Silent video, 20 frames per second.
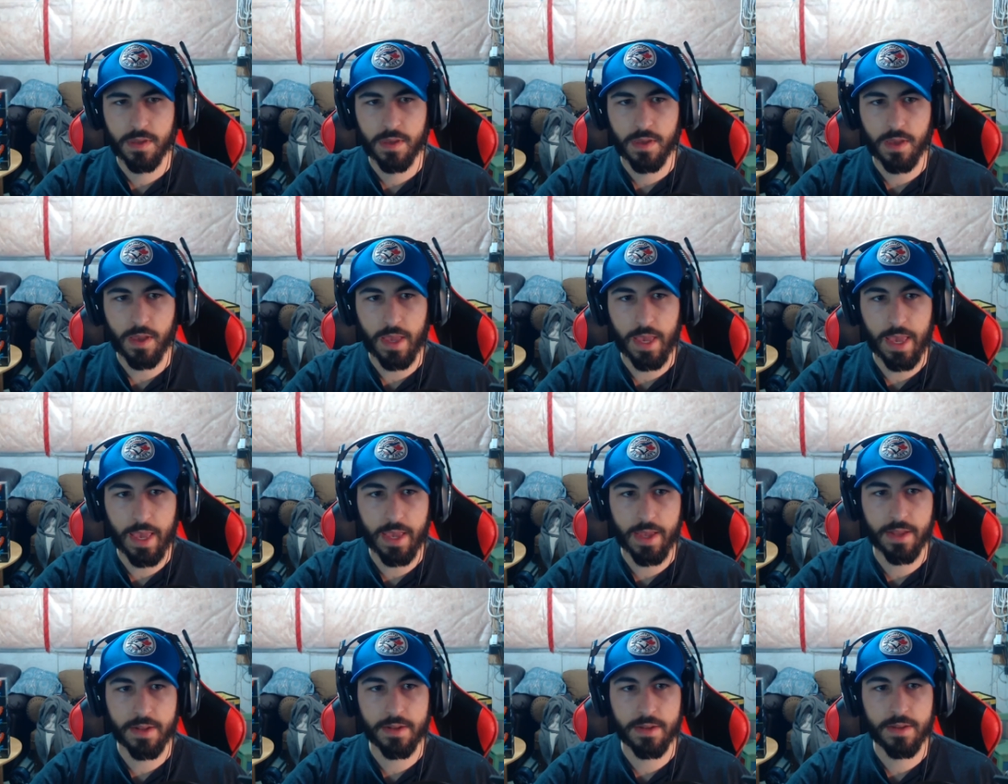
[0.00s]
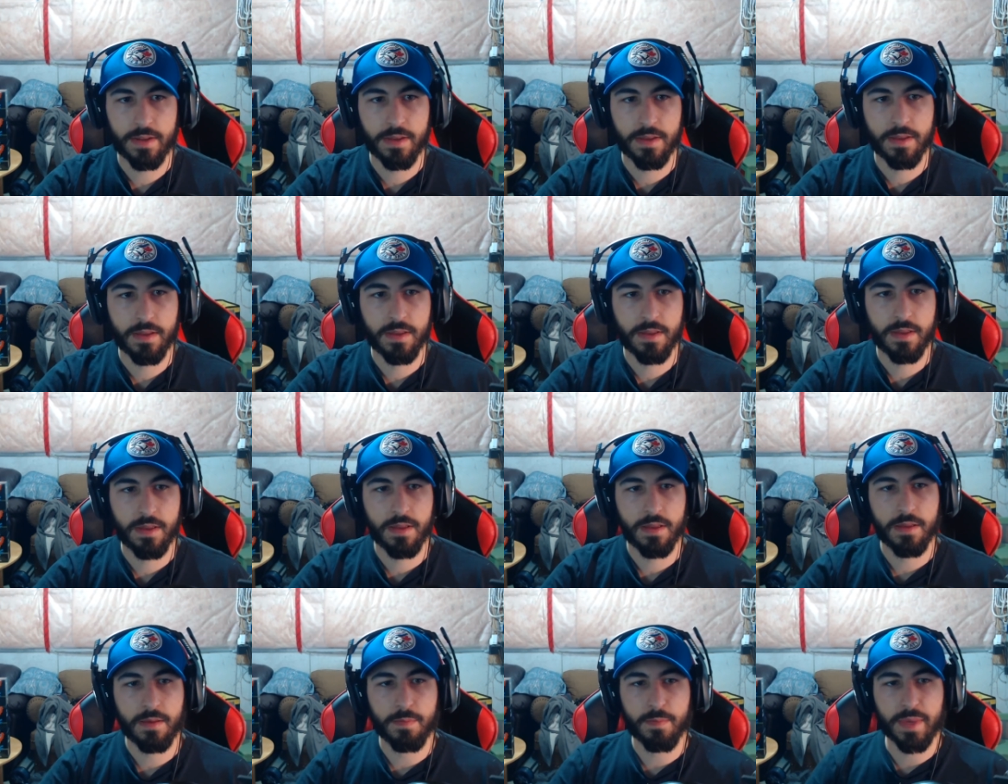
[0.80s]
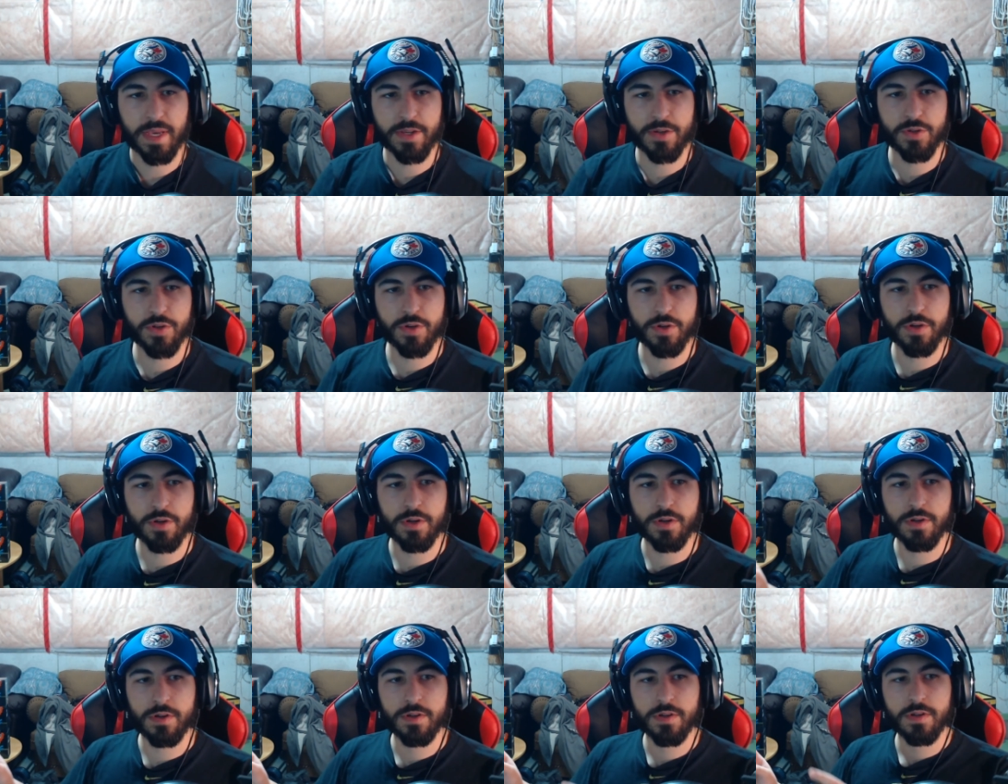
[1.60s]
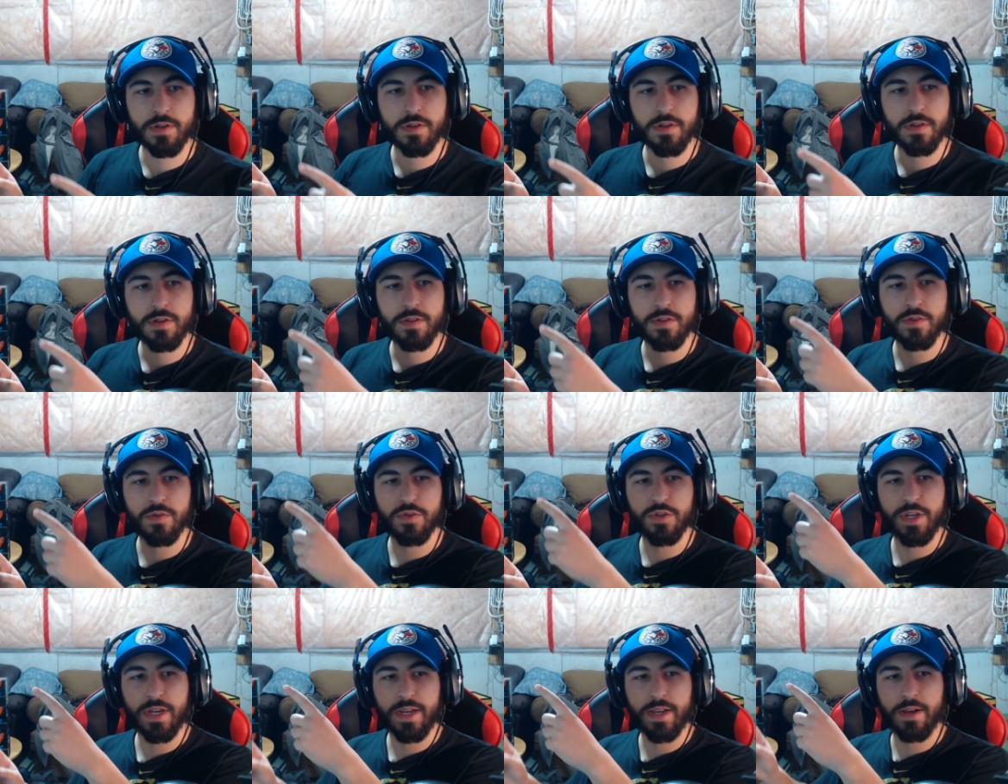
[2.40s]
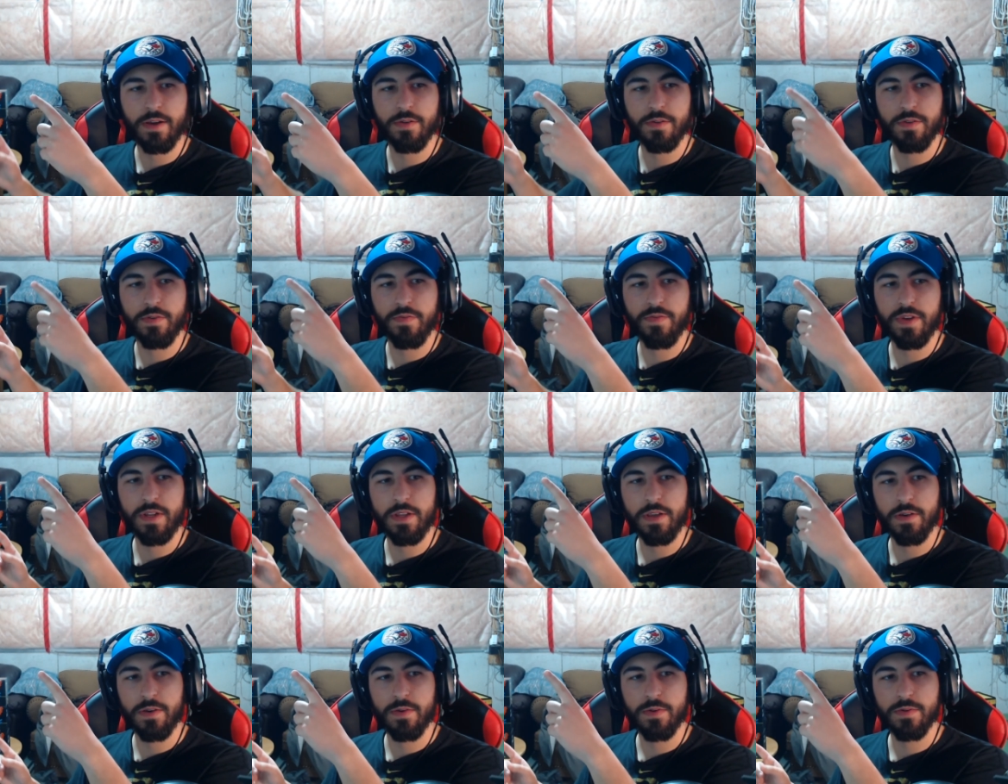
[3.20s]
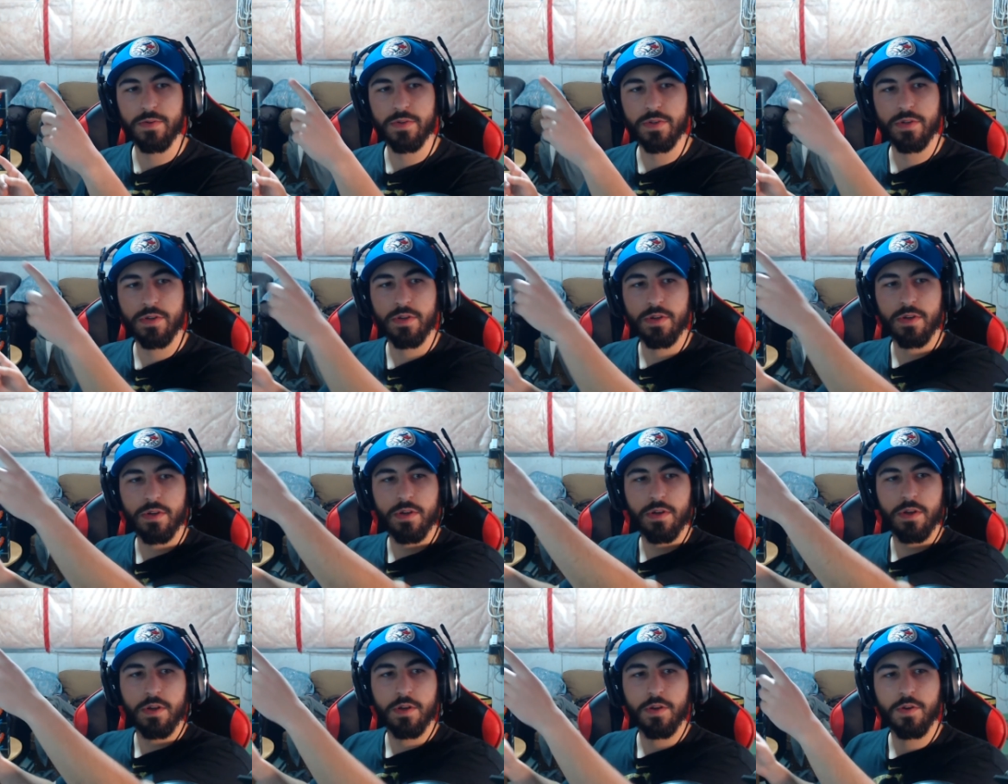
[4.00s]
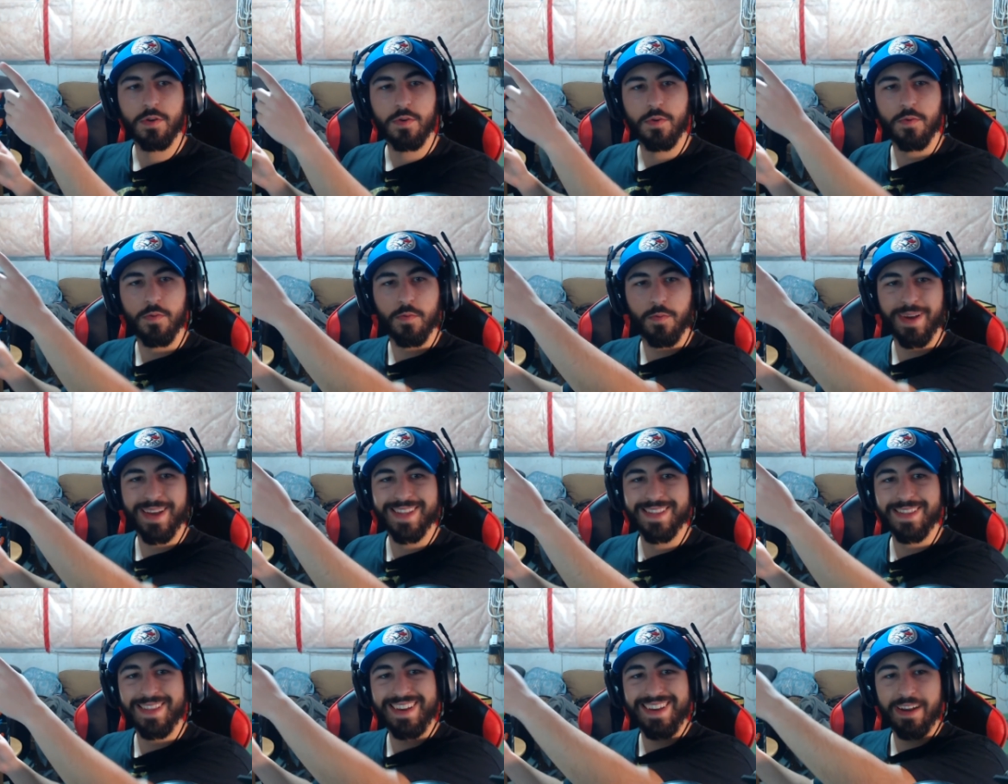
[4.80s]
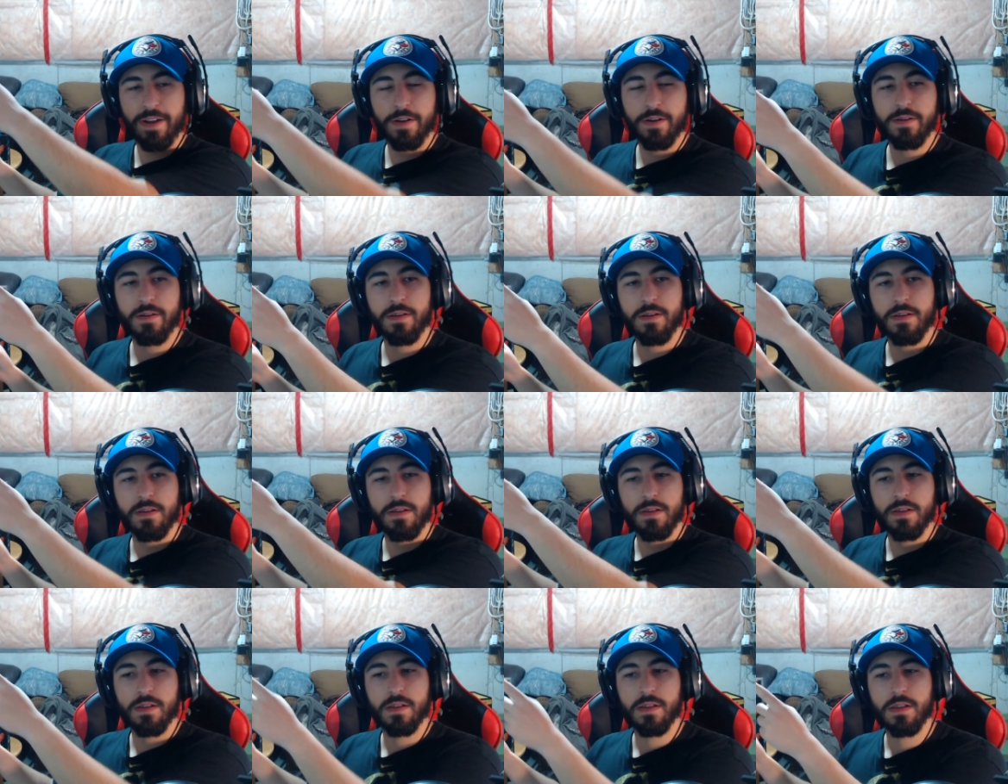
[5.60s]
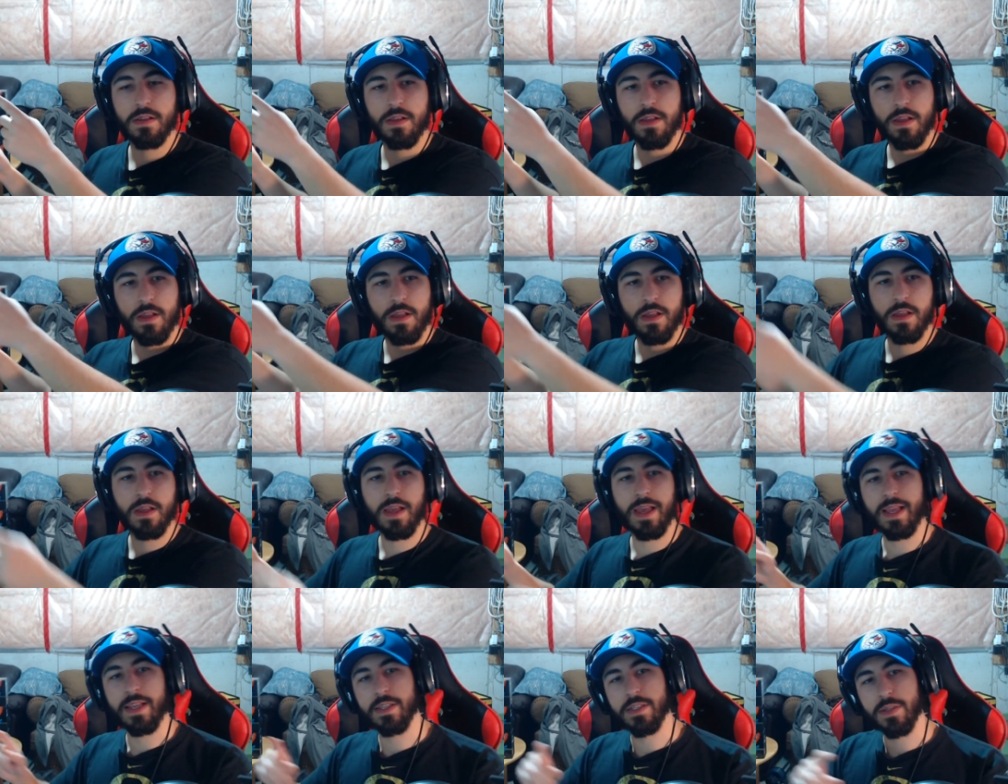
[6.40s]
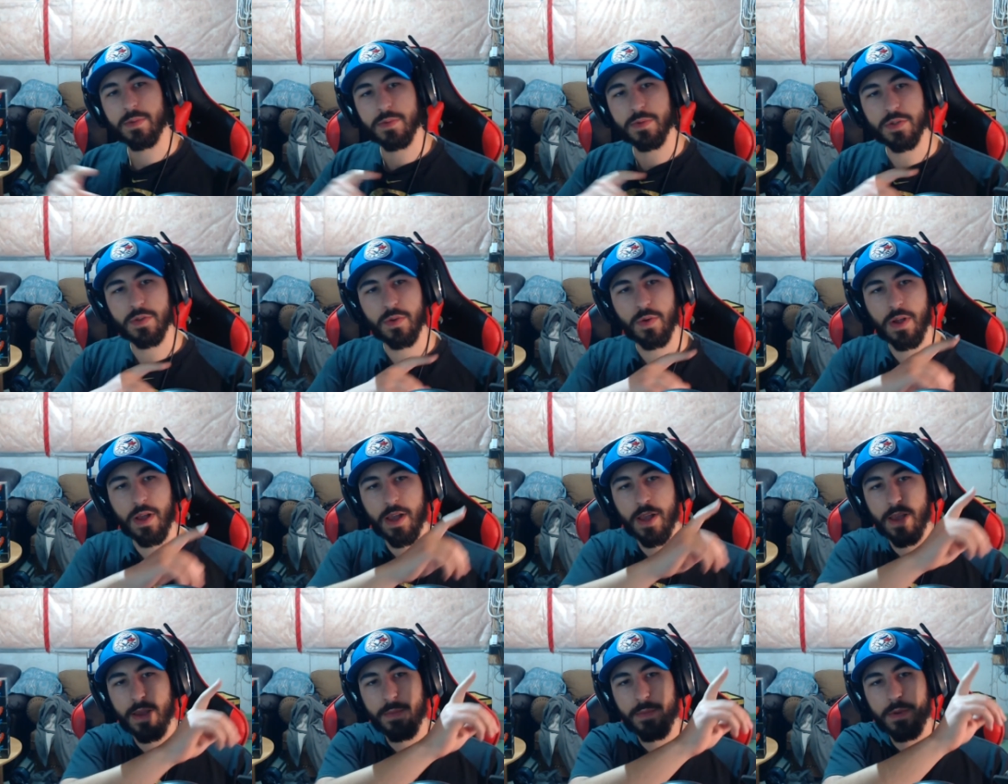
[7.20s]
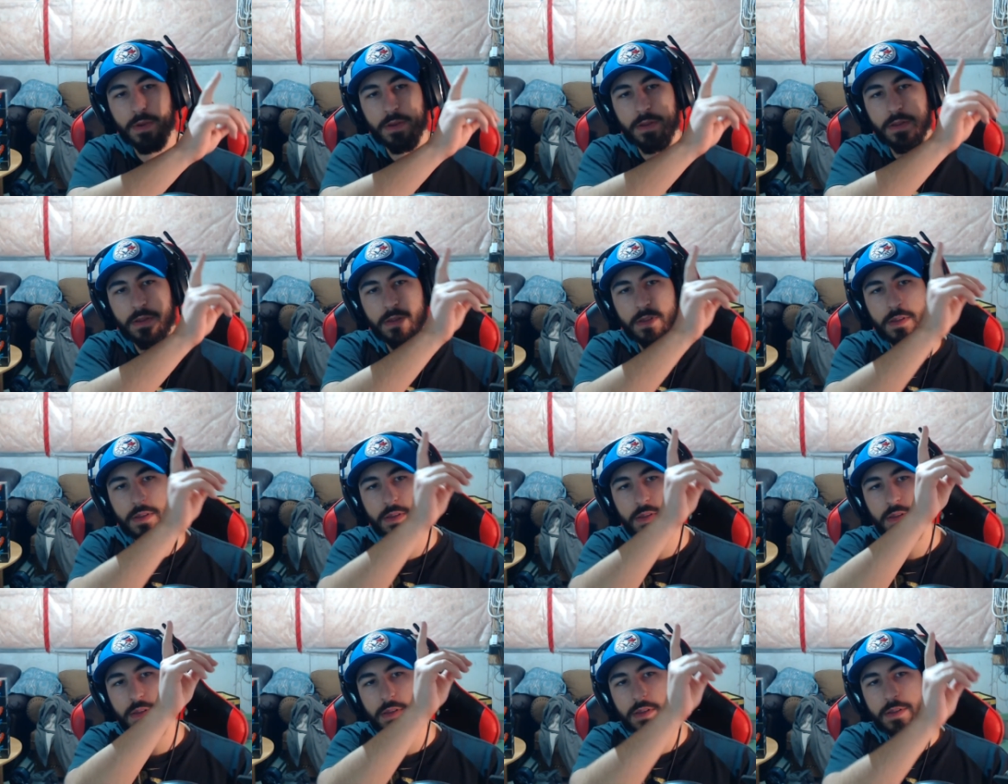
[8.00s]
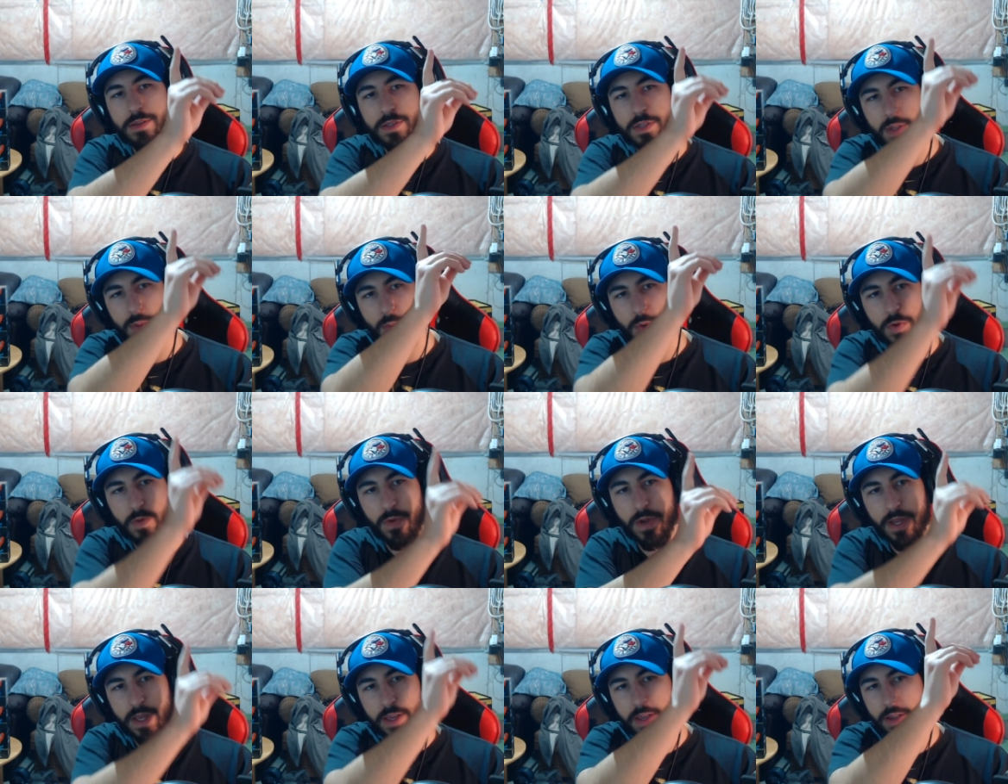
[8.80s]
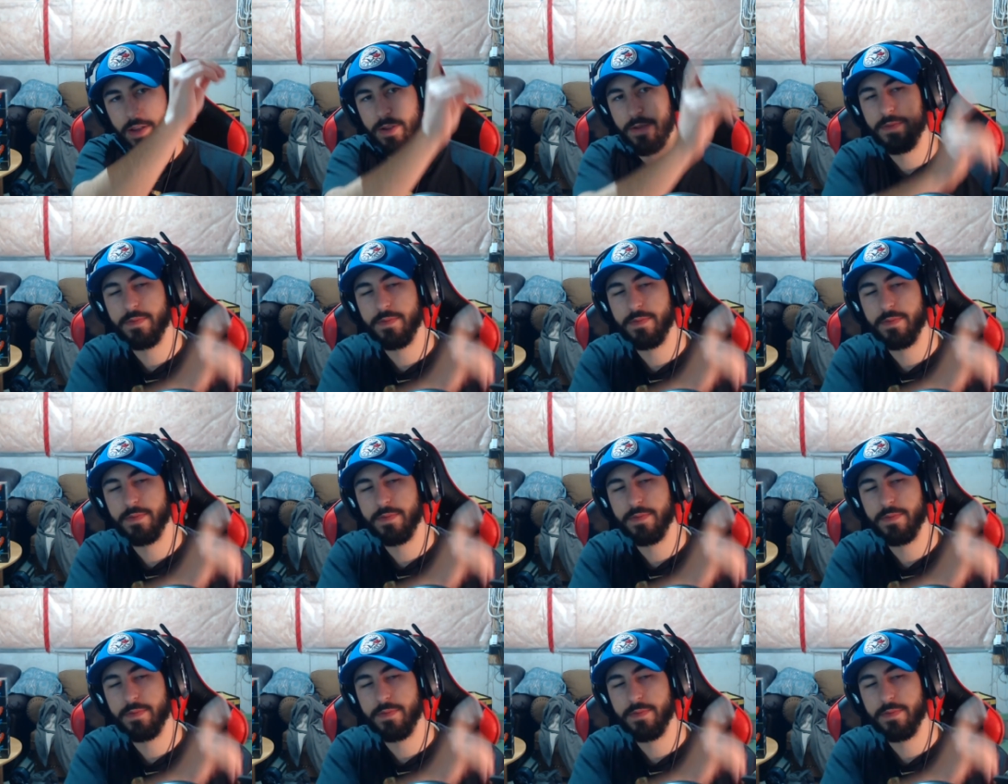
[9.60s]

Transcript: And make sure to check out the videos right there and subscribe somewhere right here.